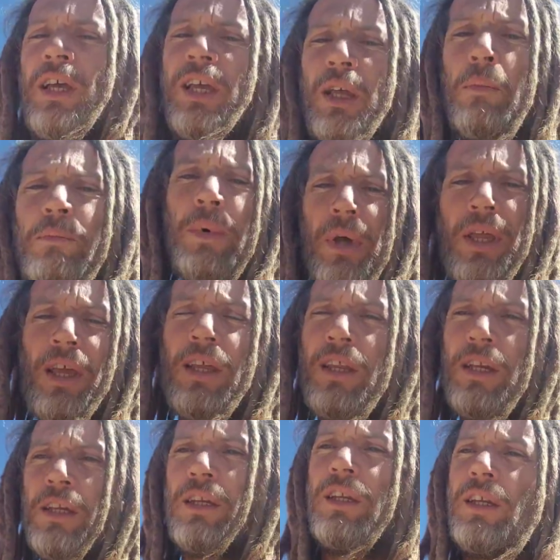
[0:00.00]
In,
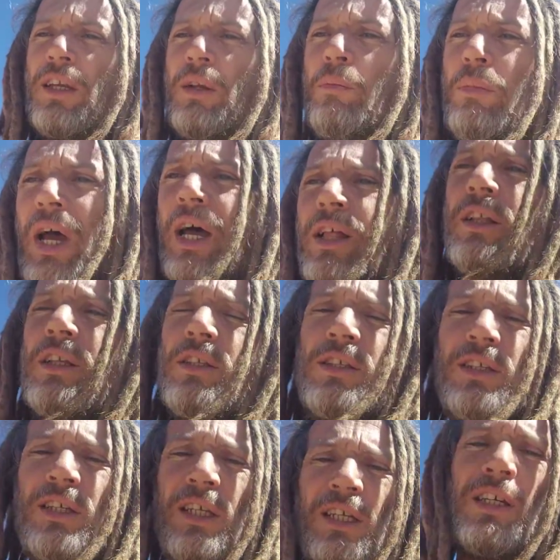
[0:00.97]
and in
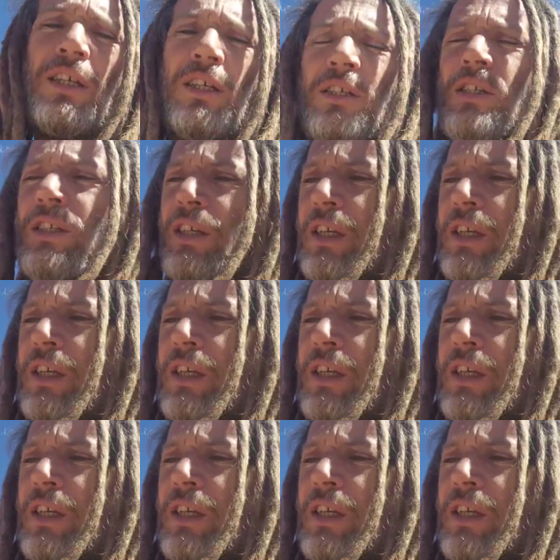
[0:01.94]
balance, it is,